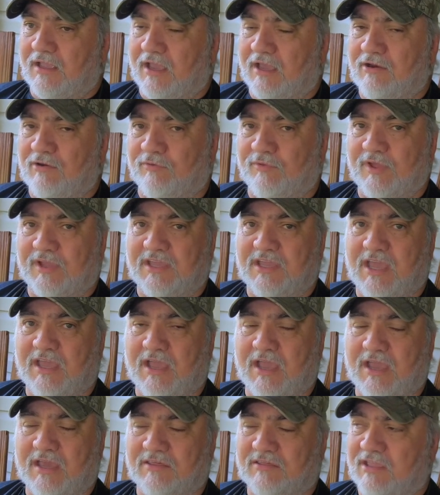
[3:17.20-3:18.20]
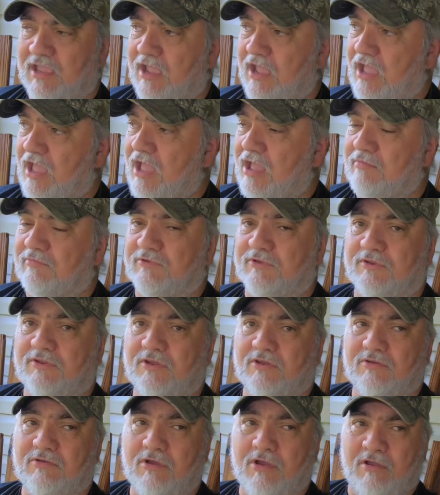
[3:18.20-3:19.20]
I don't think he has time to
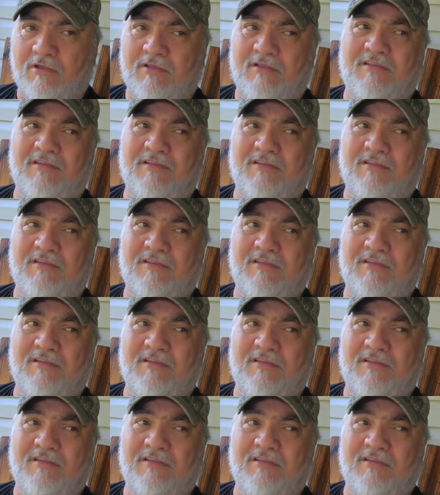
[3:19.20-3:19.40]
do,